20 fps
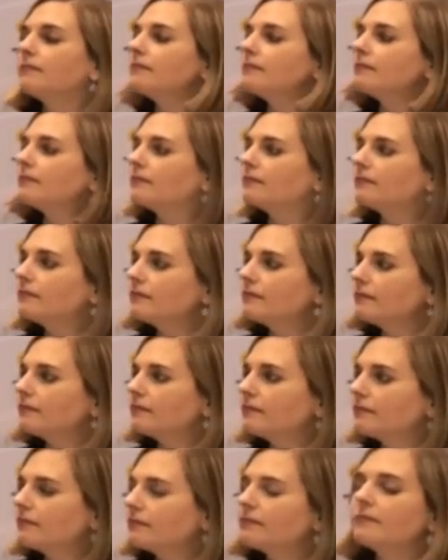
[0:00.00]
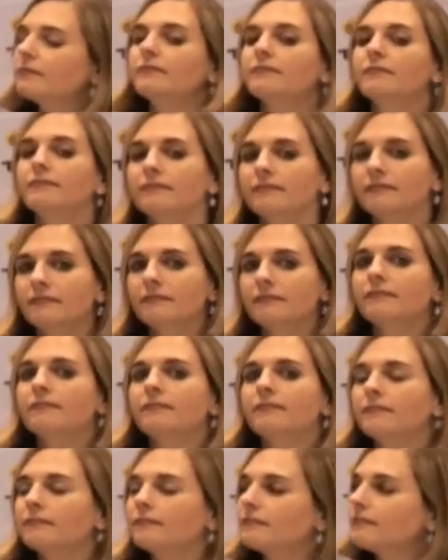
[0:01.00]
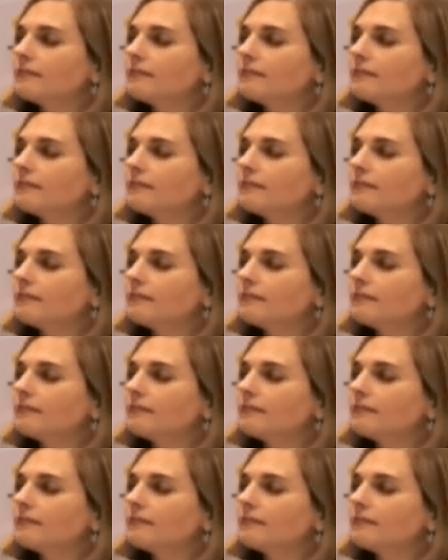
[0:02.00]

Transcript: [no speech]